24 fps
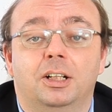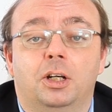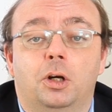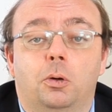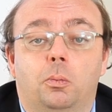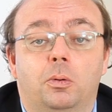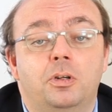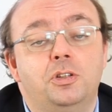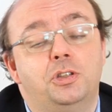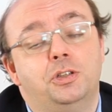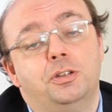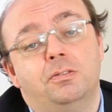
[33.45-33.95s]

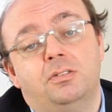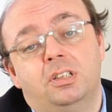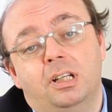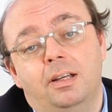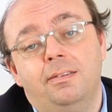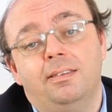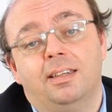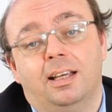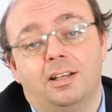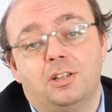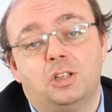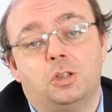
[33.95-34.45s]
Once you've
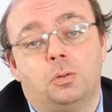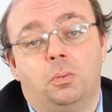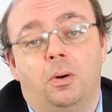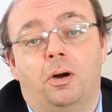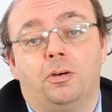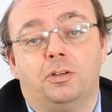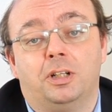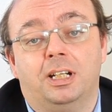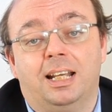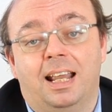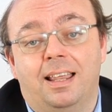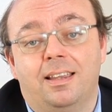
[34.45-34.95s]
done that
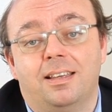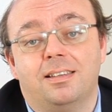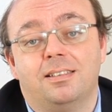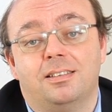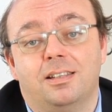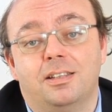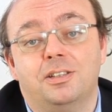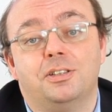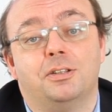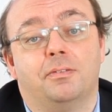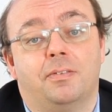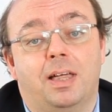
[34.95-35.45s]
SWOT
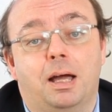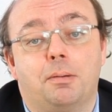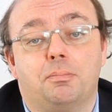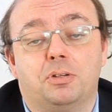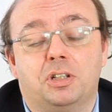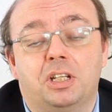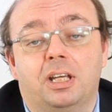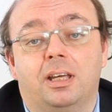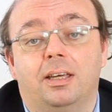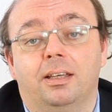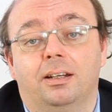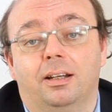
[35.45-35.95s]
analysis of that
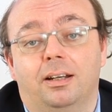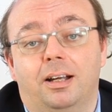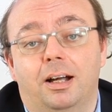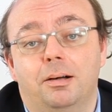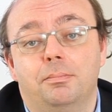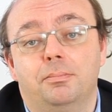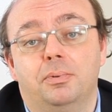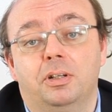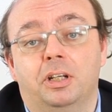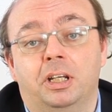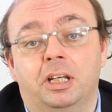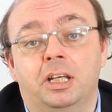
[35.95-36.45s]
particular
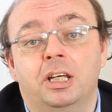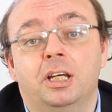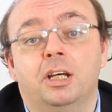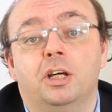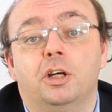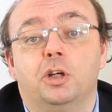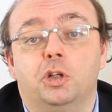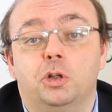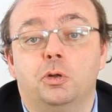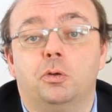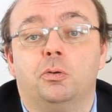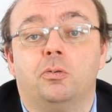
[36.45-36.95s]
company,
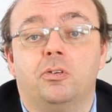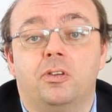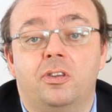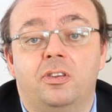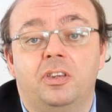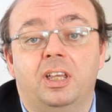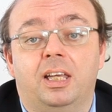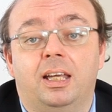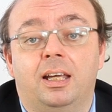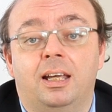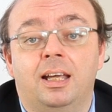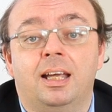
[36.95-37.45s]
you can
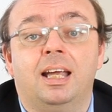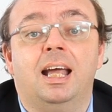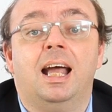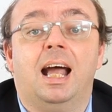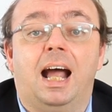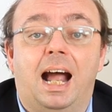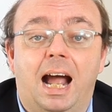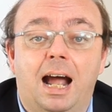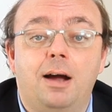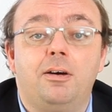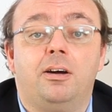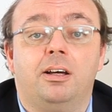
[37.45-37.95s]
think,
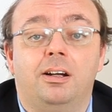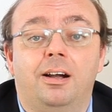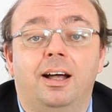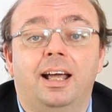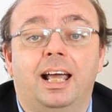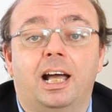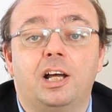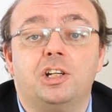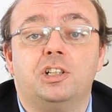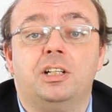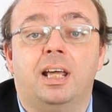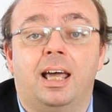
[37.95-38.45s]
how can I
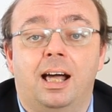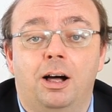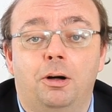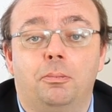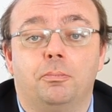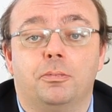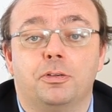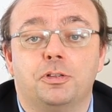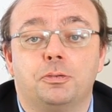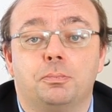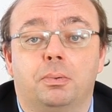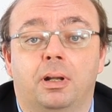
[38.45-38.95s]
actually
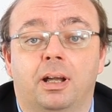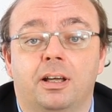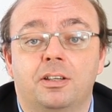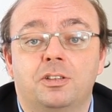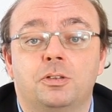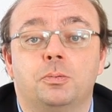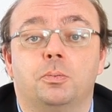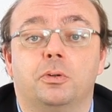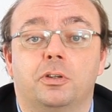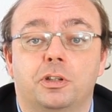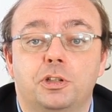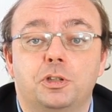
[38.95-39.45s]
help this
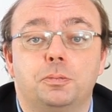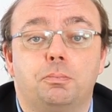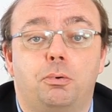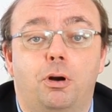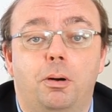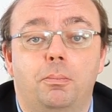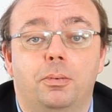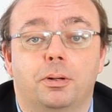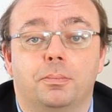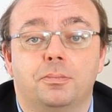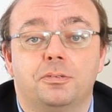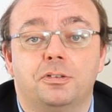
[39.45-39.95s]
place with its
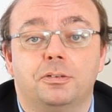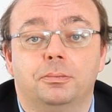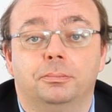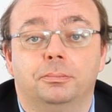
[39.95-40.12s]
problems?